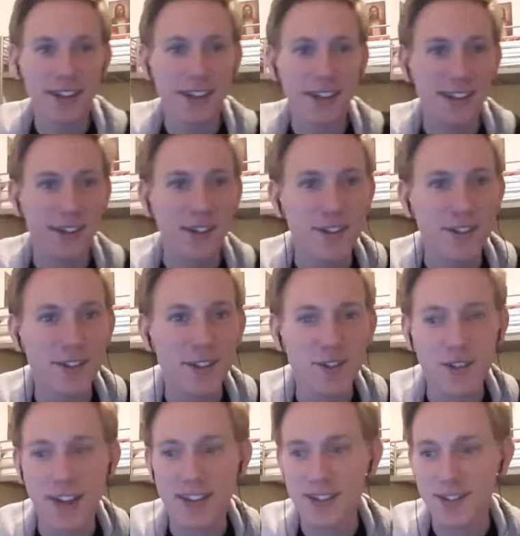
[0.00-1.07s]
I was
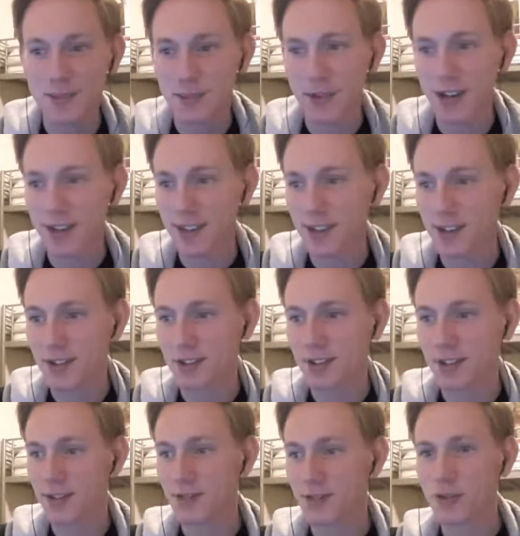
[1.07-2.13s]
distracted by the other
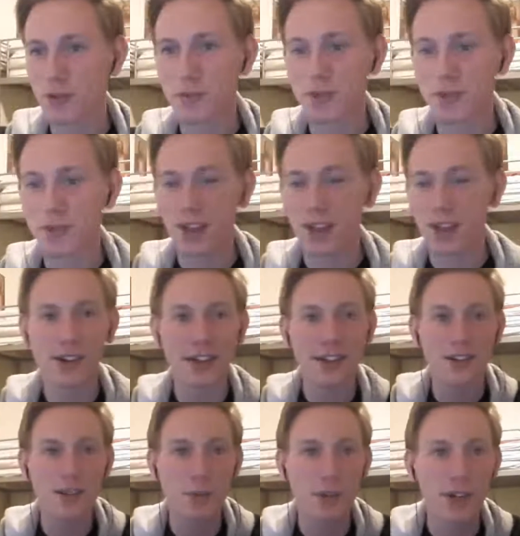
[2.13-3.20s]
group thing. Okay, so what
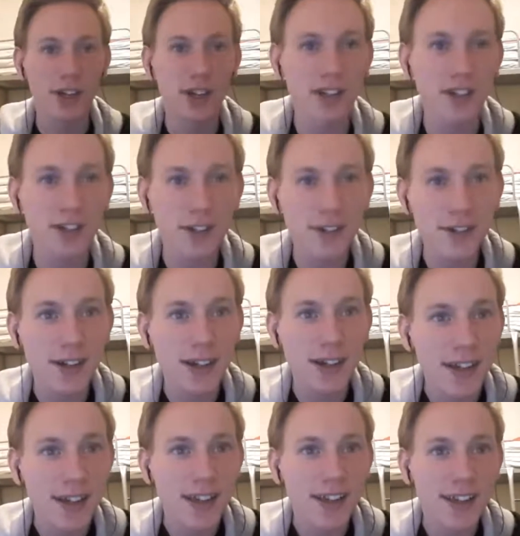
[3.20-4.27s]
you gotta do
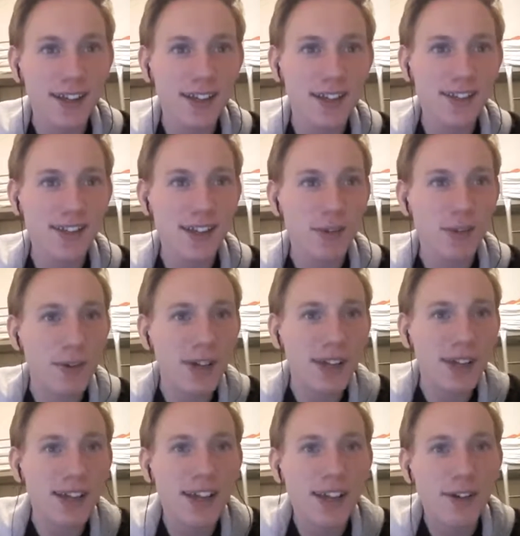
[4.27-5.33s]
is what?
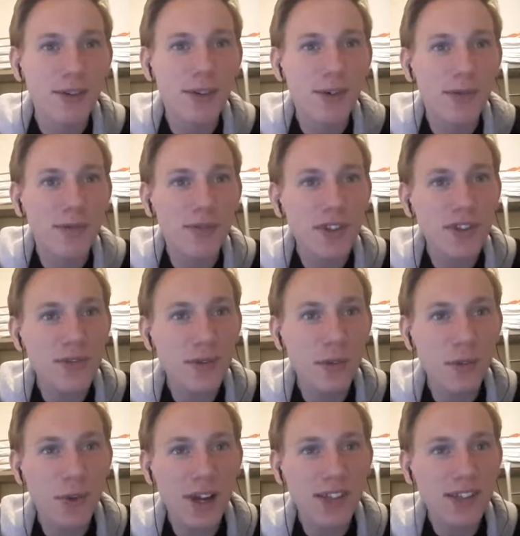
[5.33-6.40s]
Well, first of all, why is
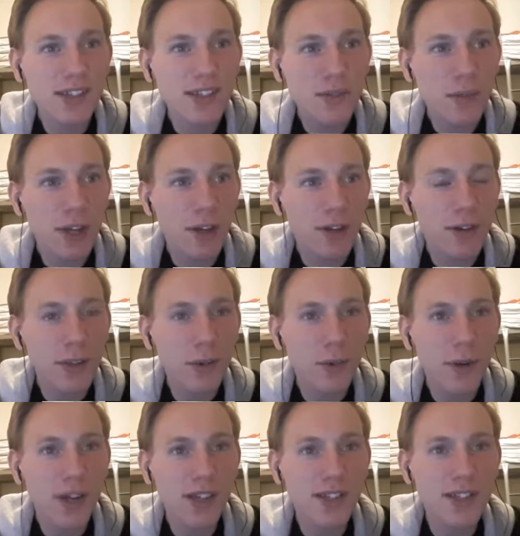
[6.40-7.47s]
there so many earthquakes?
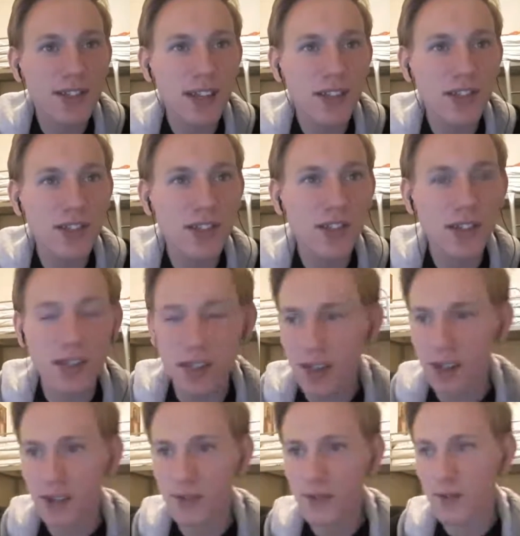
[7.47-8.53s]
Is that just?
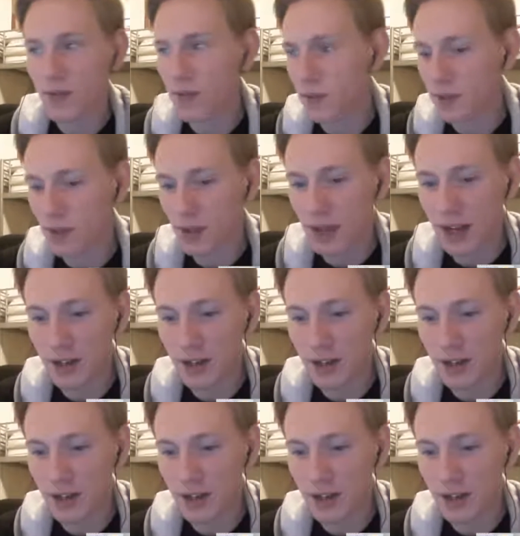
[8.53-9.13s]
I don't